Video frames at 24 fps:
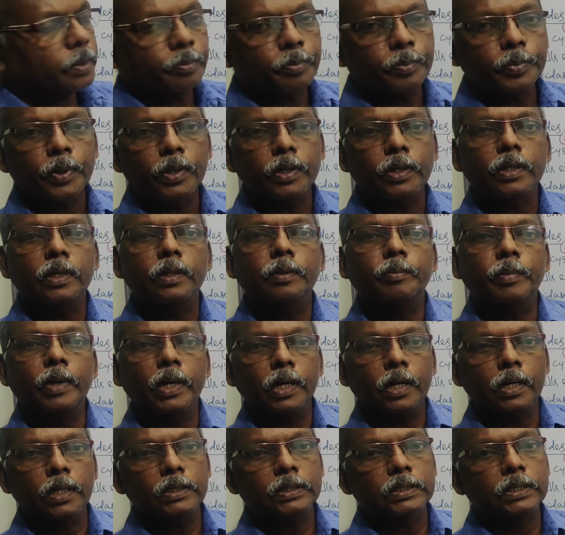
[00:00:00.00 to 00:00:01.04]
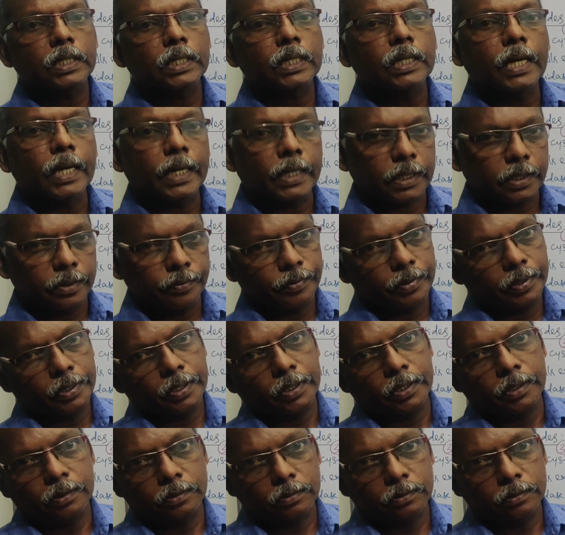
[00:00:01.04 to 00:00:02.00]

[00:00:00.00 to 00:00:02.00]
important biological activity.